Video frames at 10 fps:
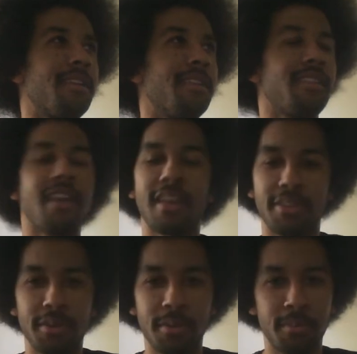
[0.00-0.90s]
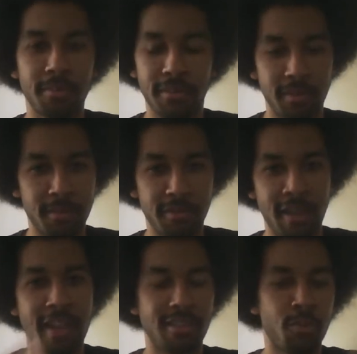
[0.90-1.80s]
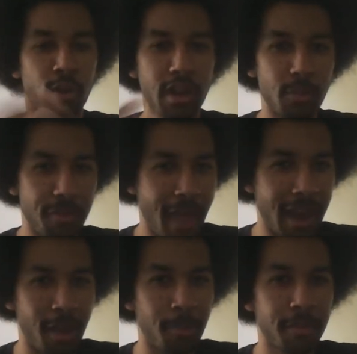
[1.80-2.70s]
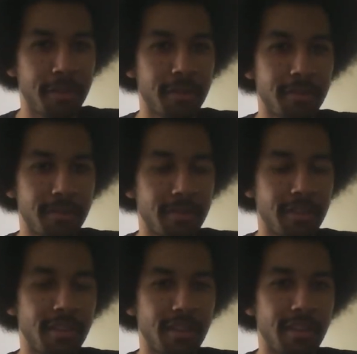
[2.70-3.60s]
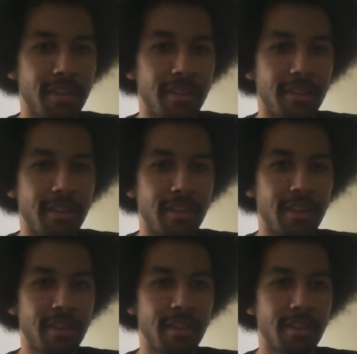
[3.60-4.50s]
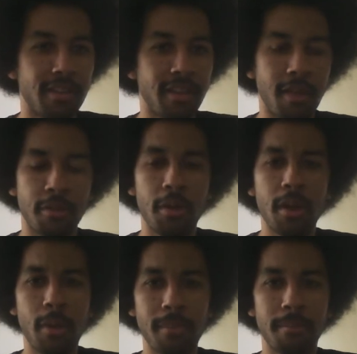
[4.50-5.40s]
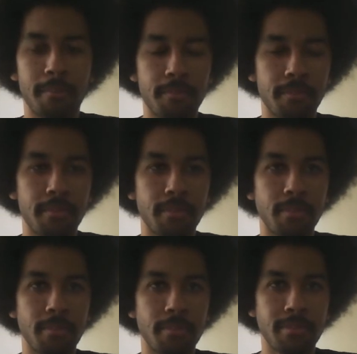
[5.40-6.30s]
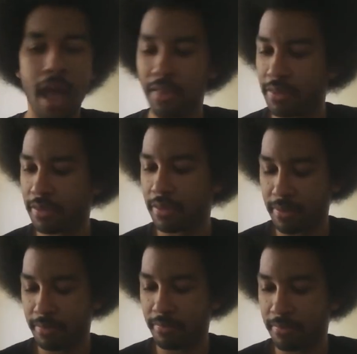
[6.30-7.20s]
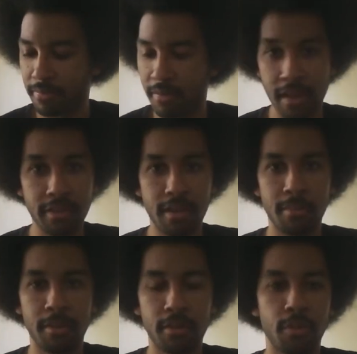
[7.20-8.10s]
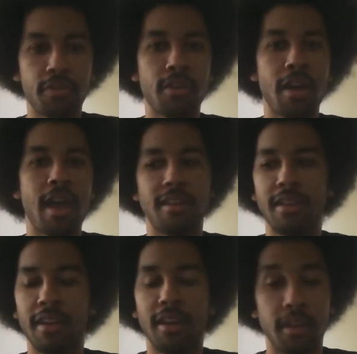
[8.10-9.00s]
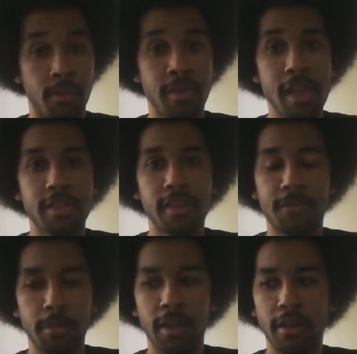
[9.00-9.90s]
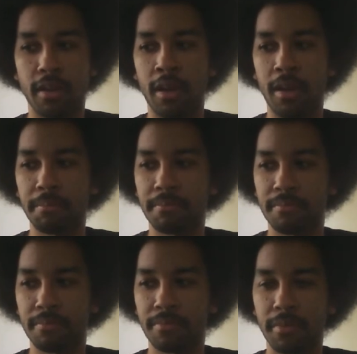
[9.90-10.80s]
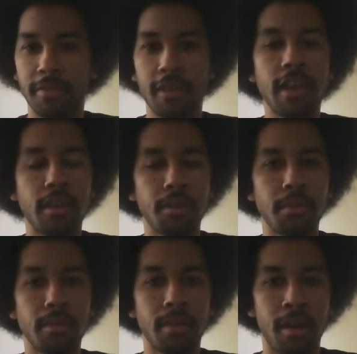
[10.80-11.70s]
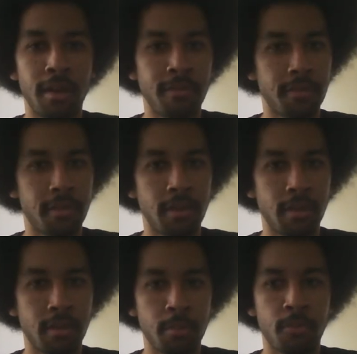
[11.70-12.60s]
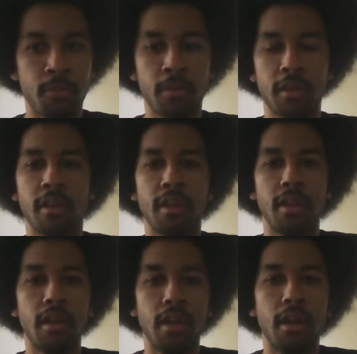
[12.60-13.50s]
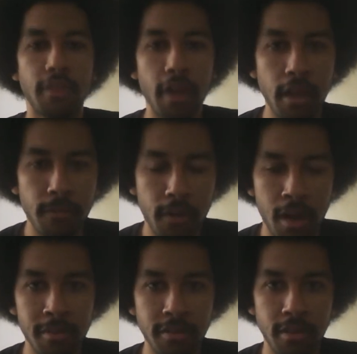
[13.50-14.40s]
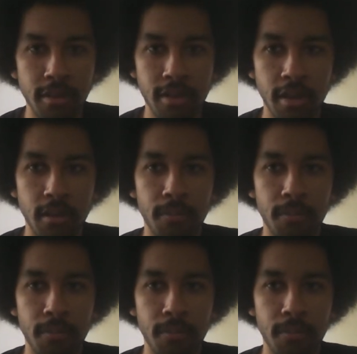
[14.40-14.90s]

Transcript: so that working with that helps. And yeah. So anyway, that's coming. So we still got. So that's it for me. Thank you. I've said it before. Say again. Thank you for commenting. Thank you